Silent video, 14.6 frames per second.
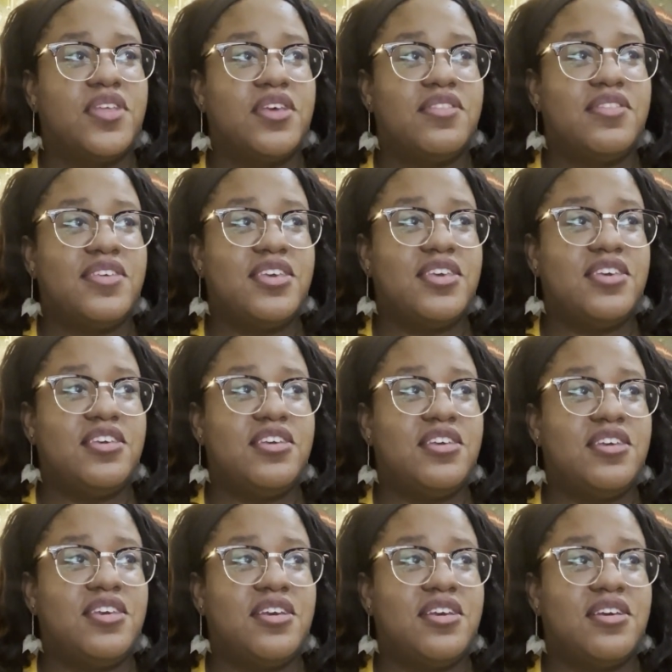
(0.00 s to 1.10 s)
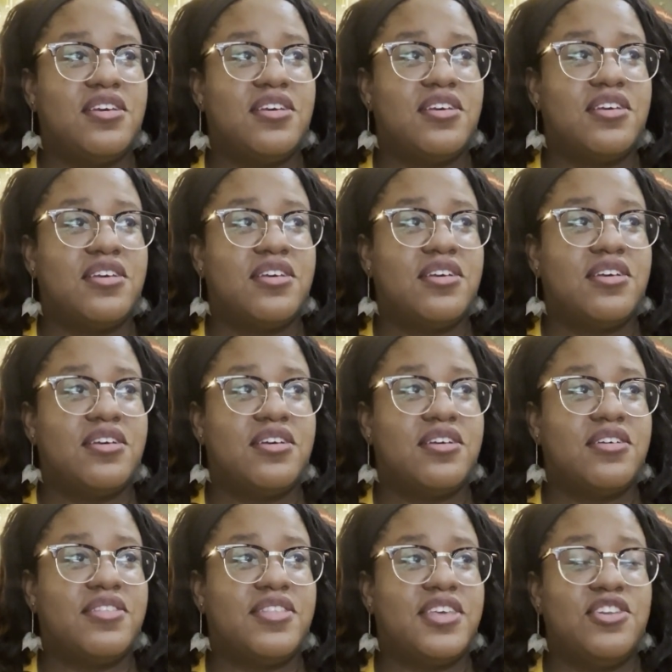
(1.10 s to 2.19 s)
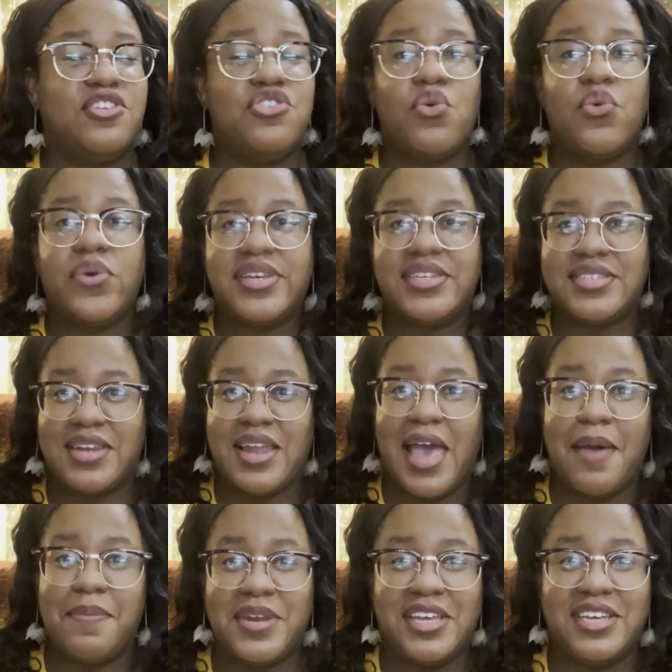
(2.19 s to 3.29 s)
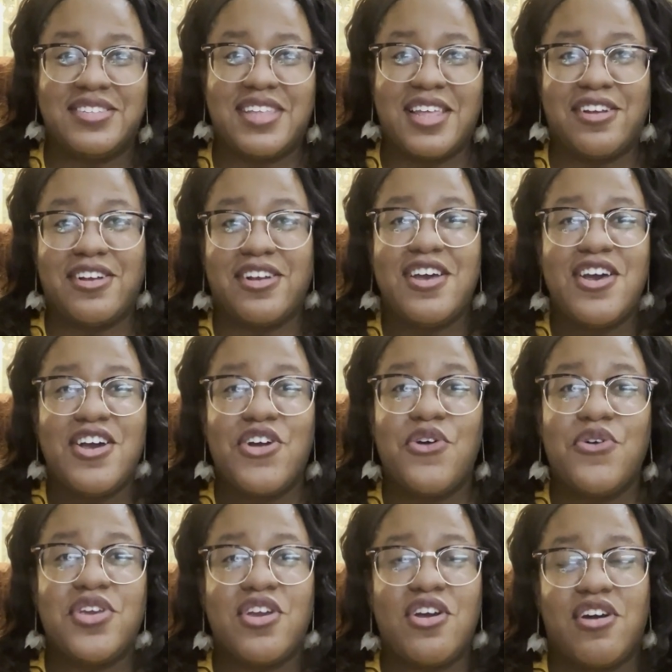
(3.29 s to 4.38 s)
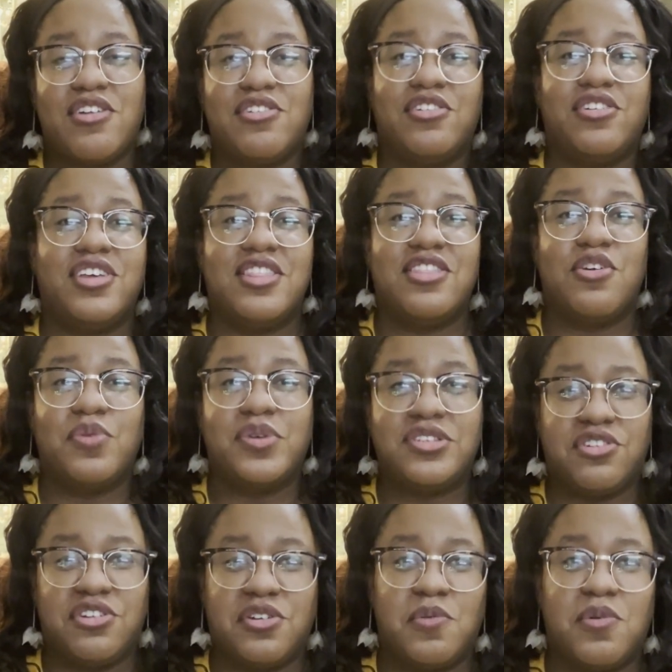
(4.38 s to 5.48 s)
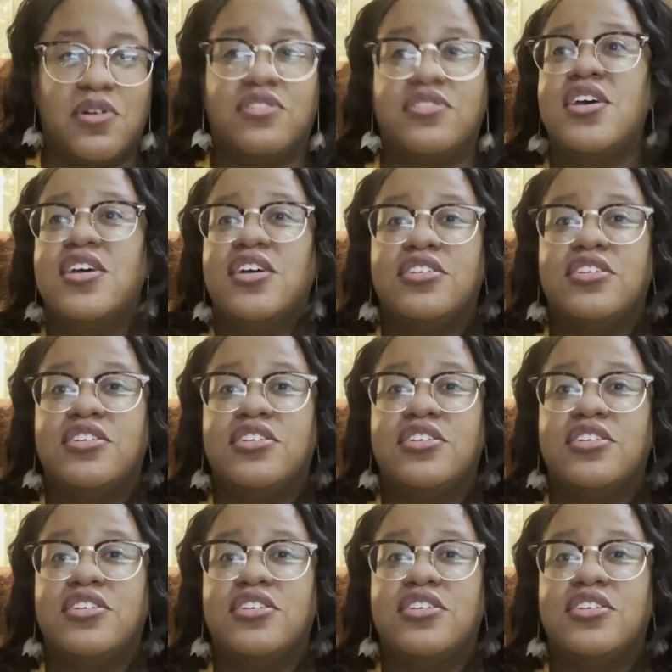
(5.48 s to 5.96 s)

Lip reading: the noise and happenings that are going on in the wizarding world.